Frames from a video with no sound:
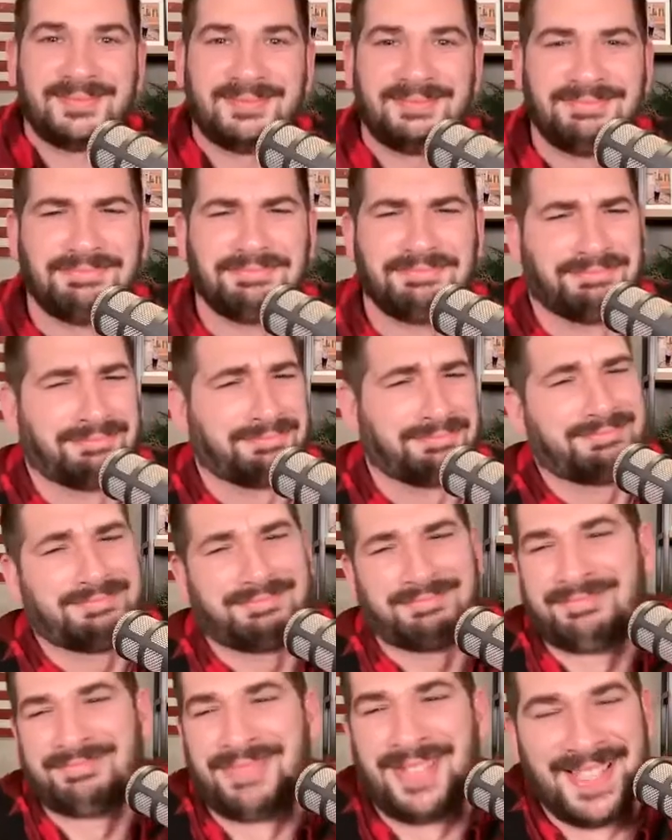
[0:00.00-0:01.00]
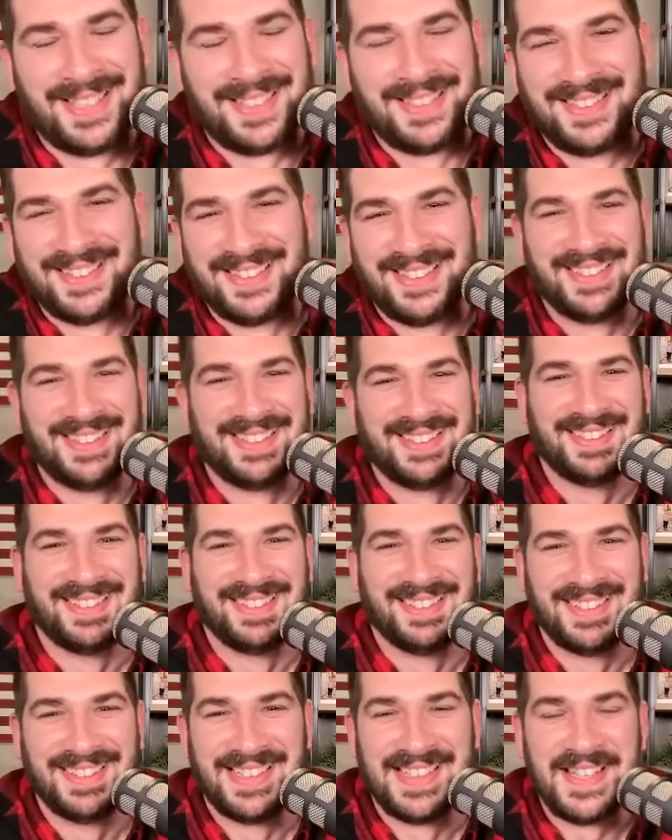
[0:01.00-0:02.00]

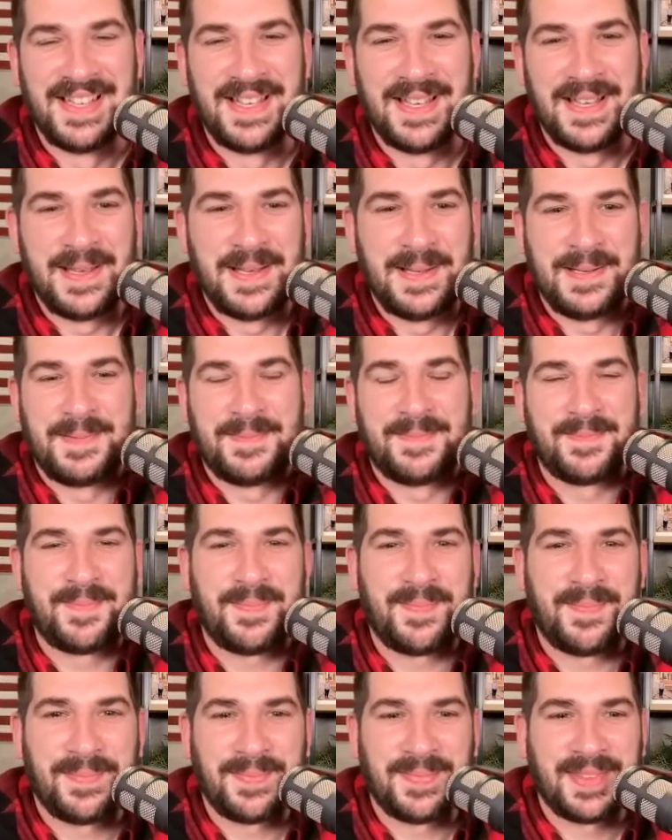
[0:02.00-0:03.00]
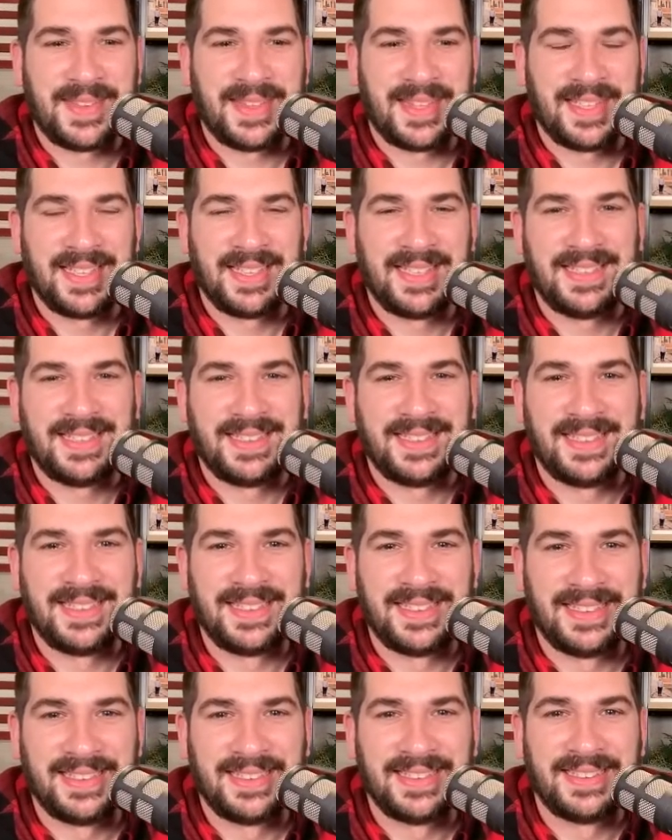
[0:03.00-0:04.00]

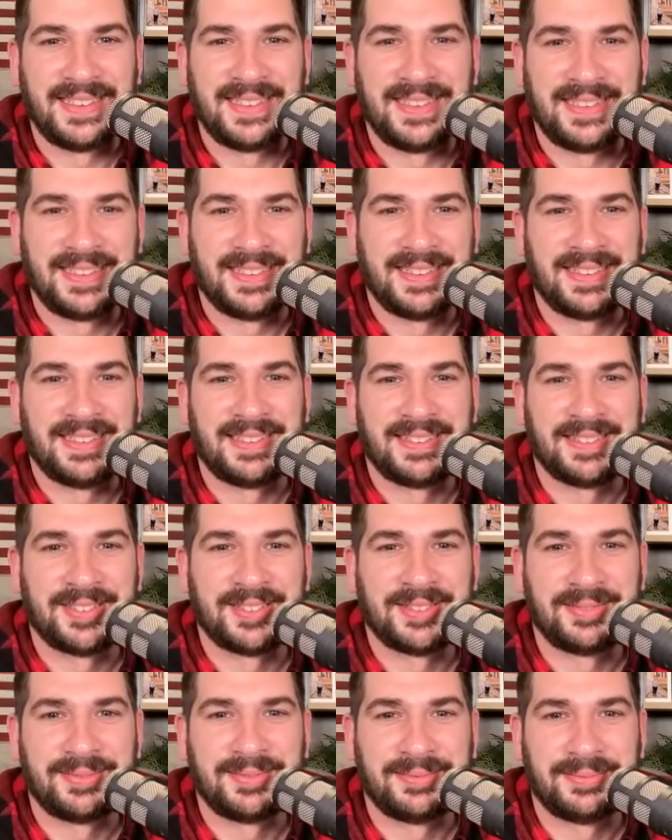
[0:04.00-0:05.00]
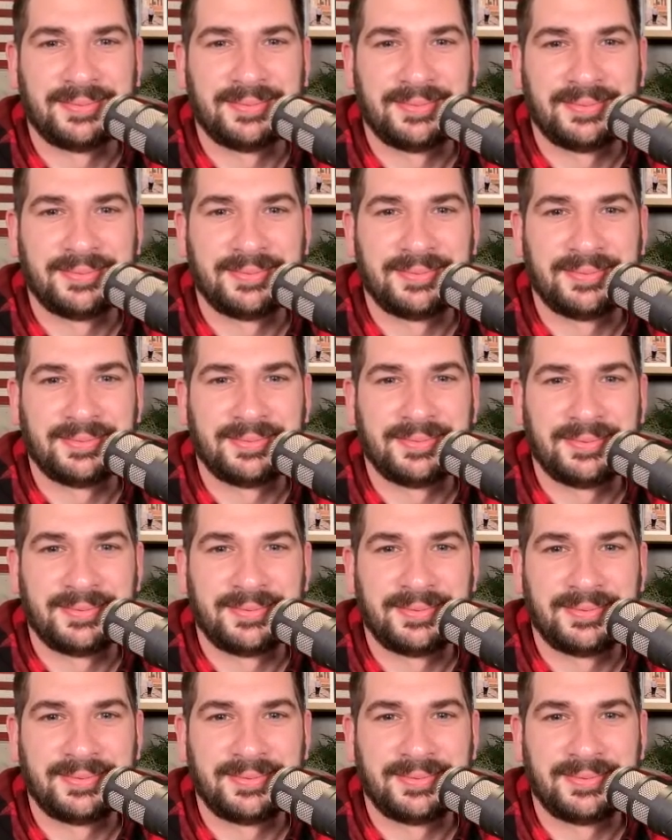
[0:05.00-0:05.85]
(not speaking)